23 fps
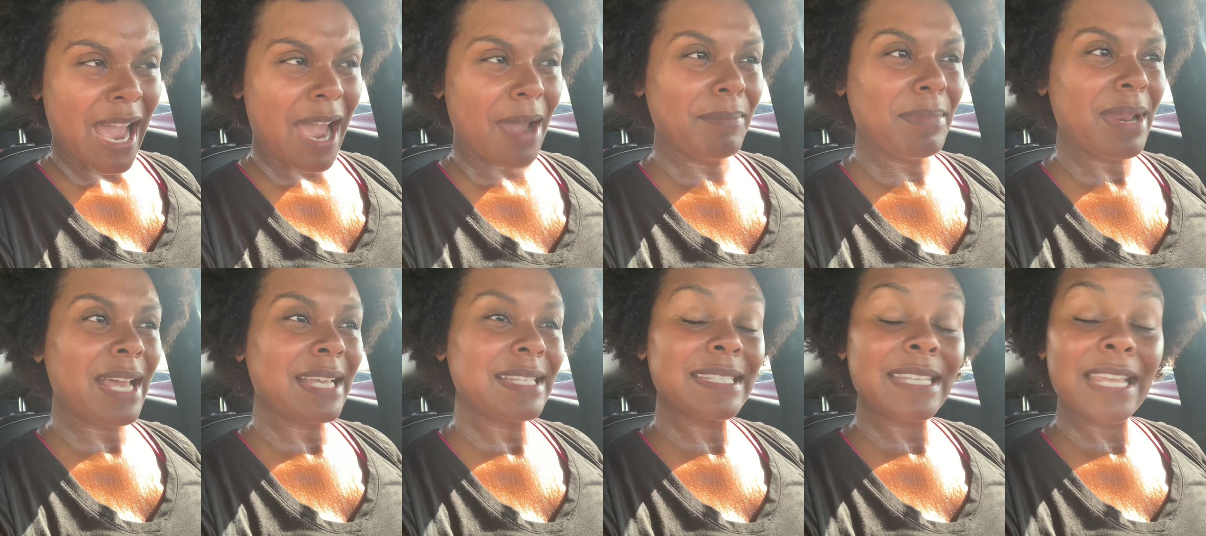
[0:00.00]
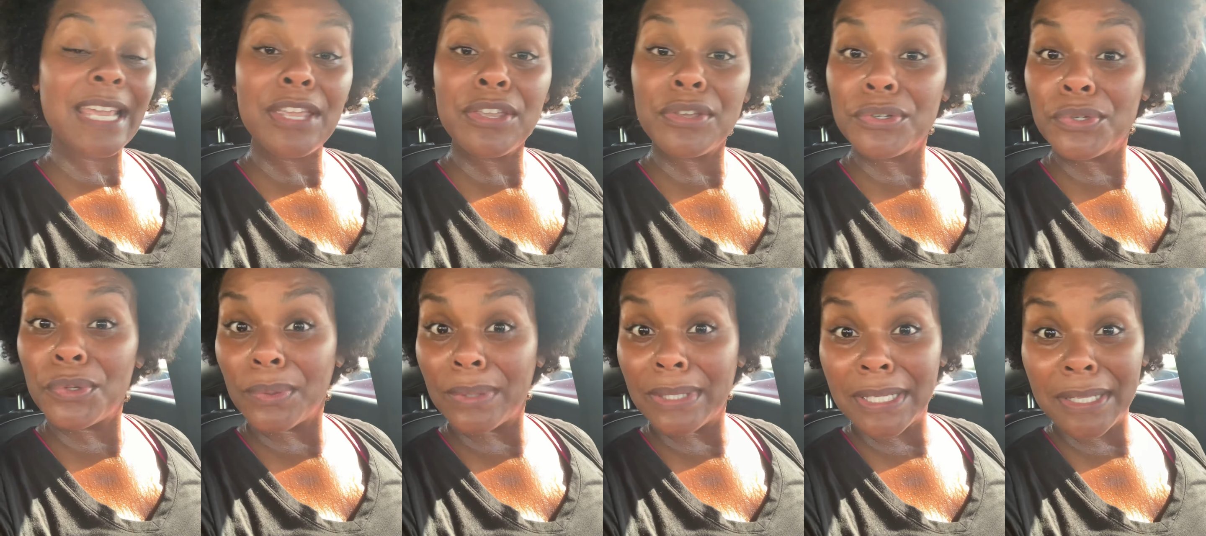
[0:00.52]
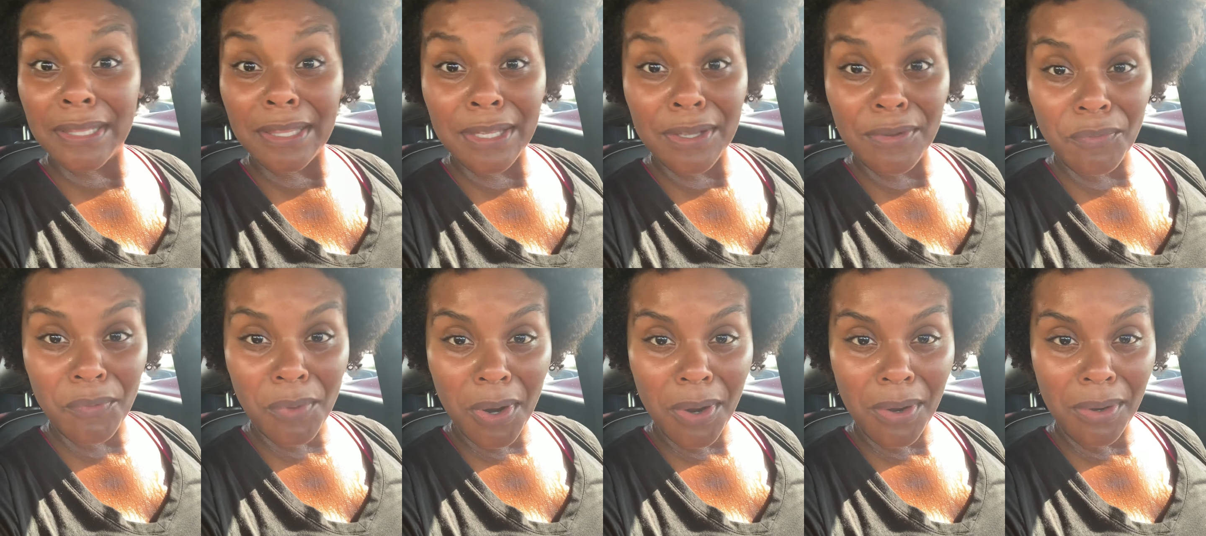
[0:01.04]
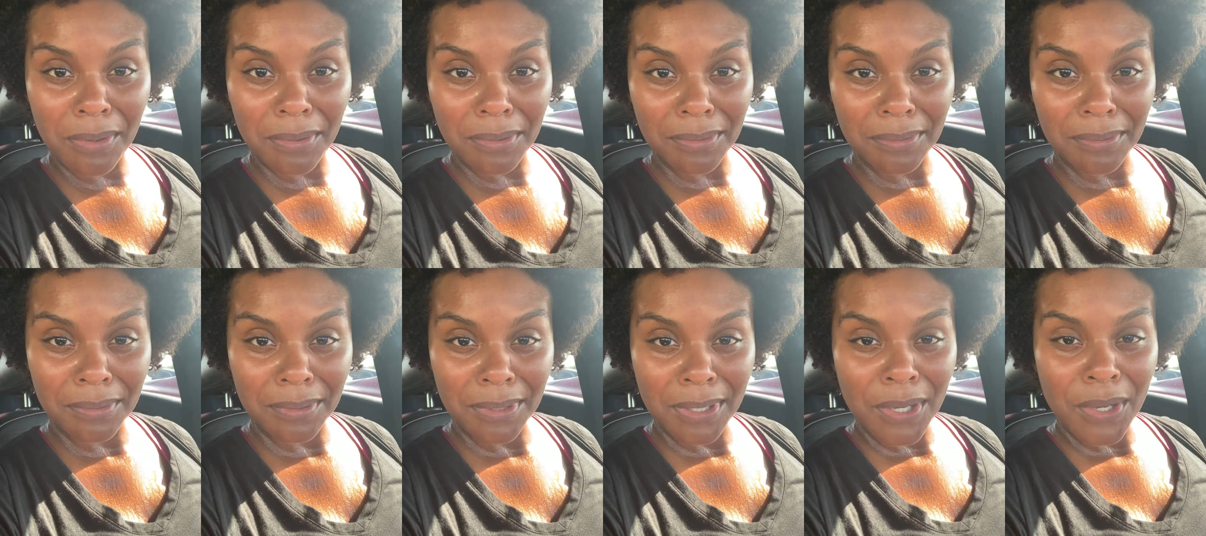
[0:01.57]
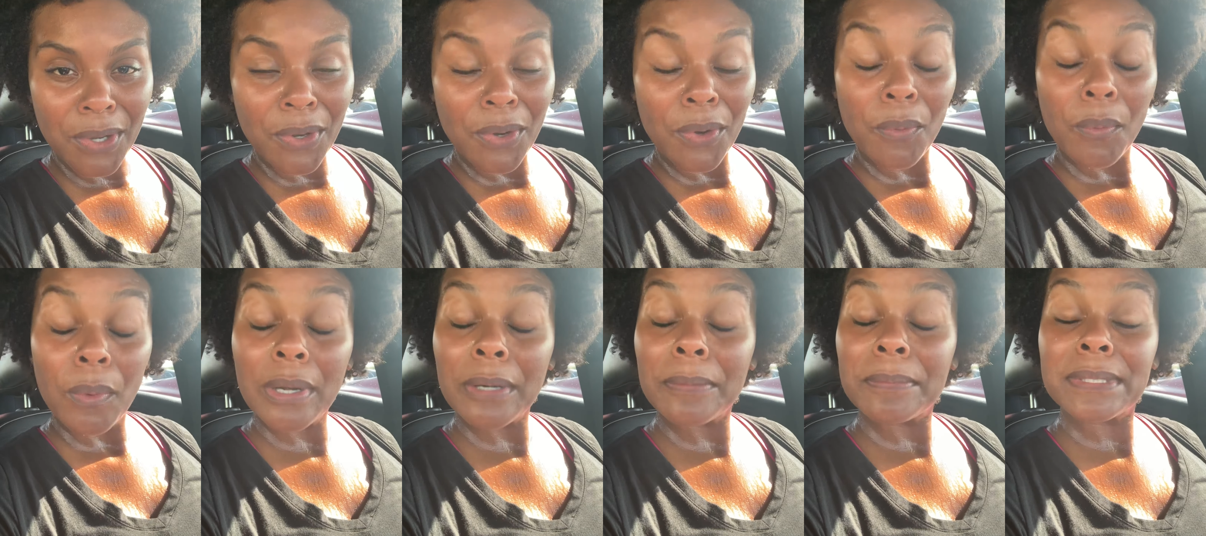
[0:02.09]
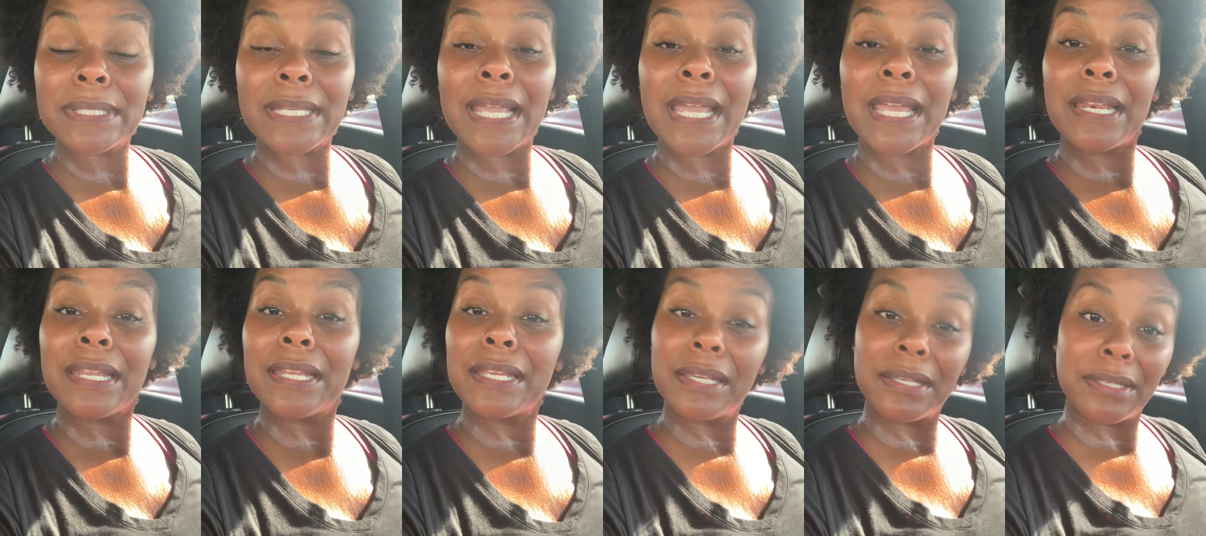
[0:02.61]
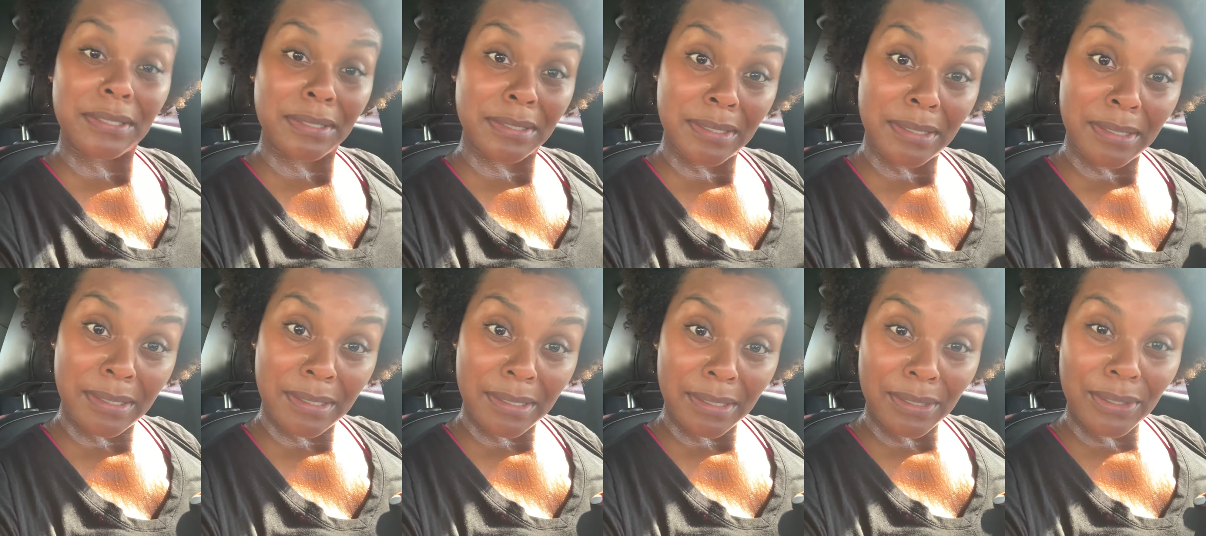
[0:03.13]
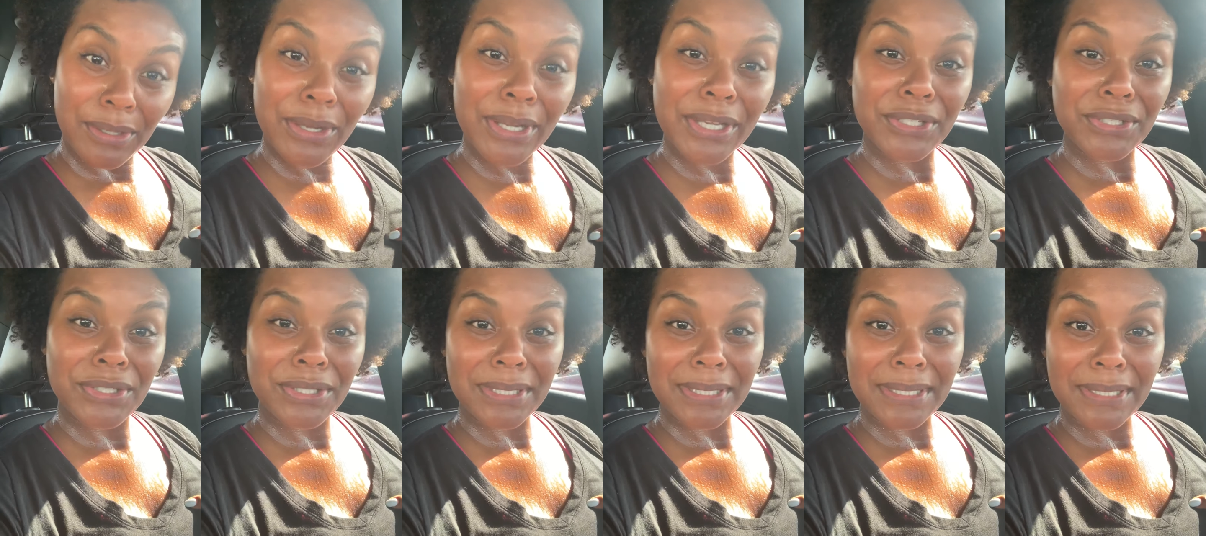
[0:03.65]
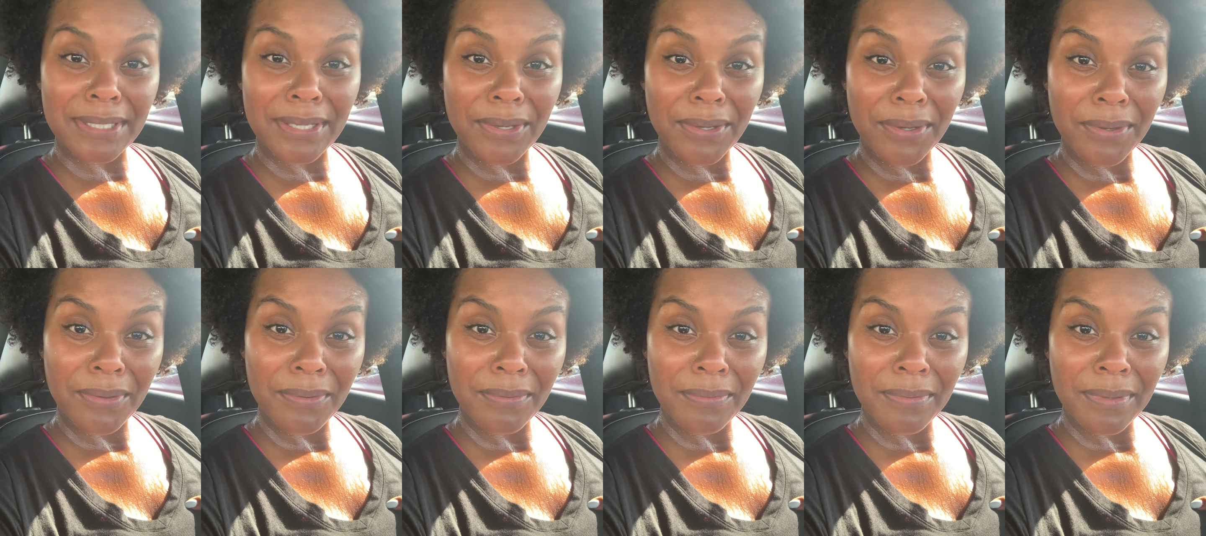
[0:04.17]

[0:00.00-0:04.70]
I'm not saying you're doing anything wrong. What I'm saying is, look at yourself.